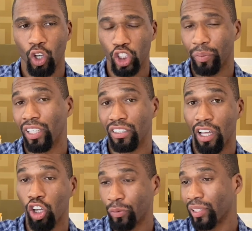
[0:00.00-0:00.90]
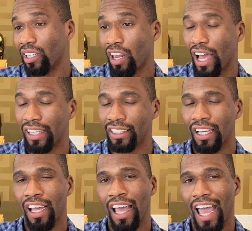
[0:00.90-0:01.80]
hospitalized
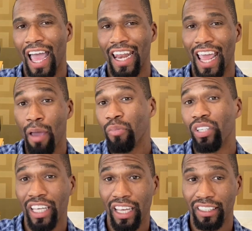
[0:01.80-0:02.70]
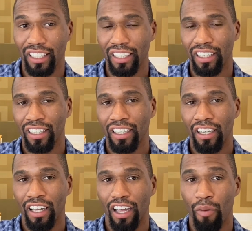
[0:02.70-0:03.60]
and amputated,
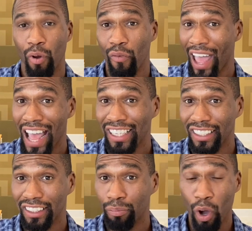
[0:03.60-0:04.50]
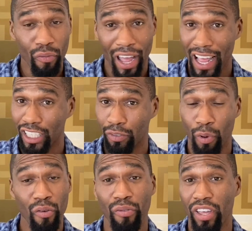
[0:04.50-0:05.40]
both hands, both
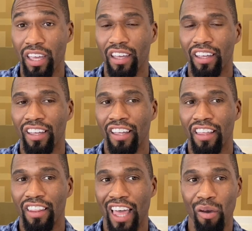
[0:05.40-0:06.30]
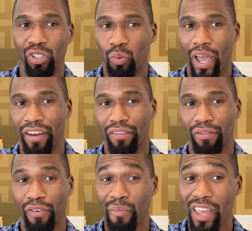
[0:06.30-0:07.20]
feet. That was
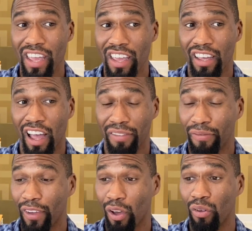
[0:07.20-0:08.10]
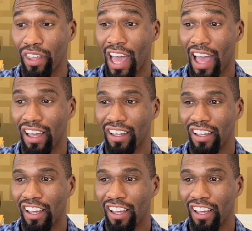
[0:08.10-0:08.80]
when, for me, I feel that